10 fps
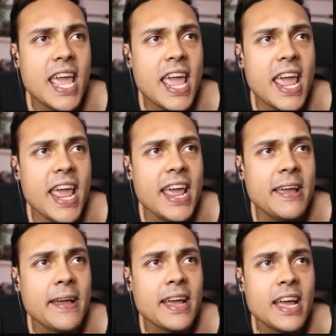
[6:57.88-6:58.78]
Eh.
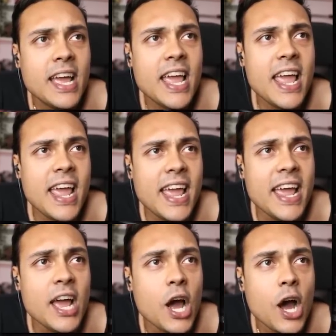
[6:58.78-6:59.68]
Better hurry up. Eh.
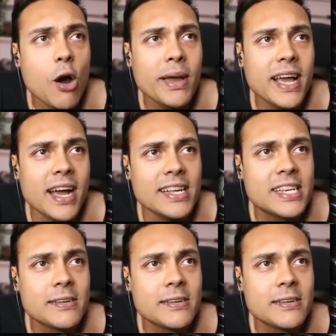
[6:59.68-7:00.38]
Oh my god.